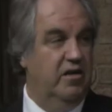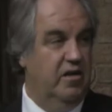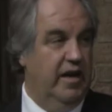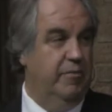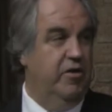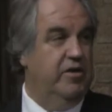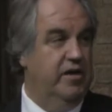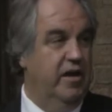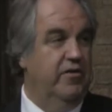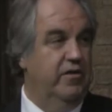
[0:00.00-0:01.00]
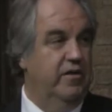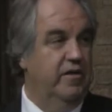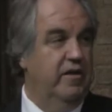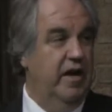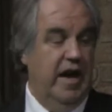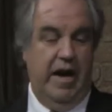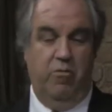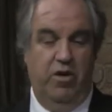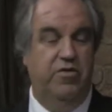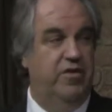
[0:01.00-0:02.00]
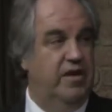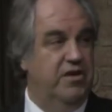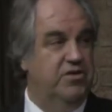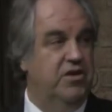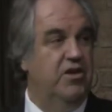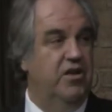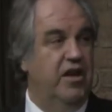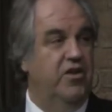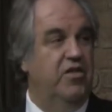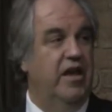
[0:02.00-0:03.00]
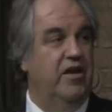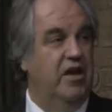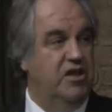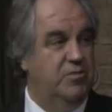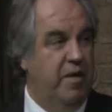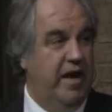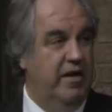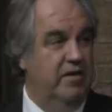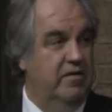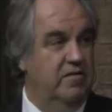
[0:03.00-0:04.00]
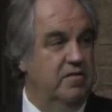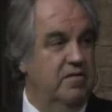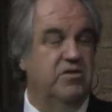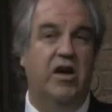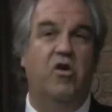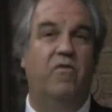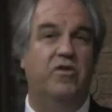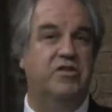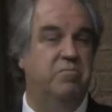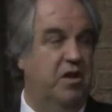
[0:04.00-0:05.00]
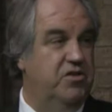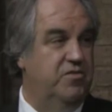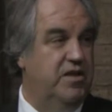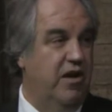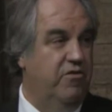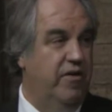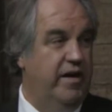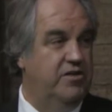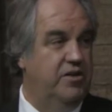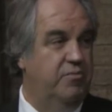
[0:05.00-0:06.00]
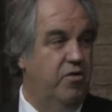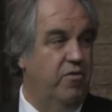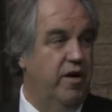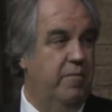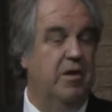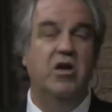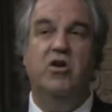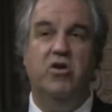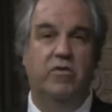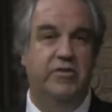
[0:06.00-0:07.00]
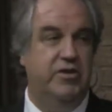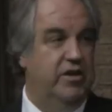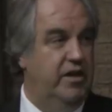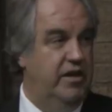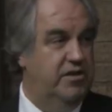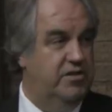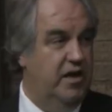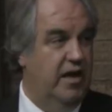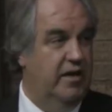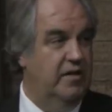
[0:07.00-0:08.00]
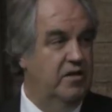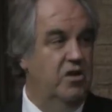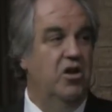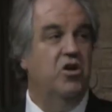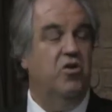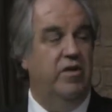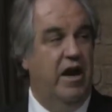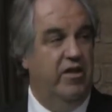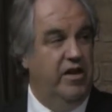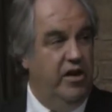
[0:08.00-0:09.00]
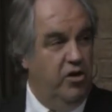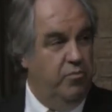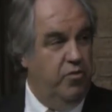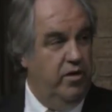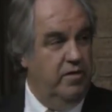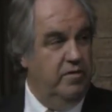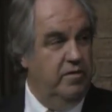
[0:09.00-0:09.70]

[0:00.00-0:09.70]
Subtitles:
labor at the other. And with this, they could then expand, take over much of Sound Transit program, go over to the east side, mm-hmm. go down to the airport,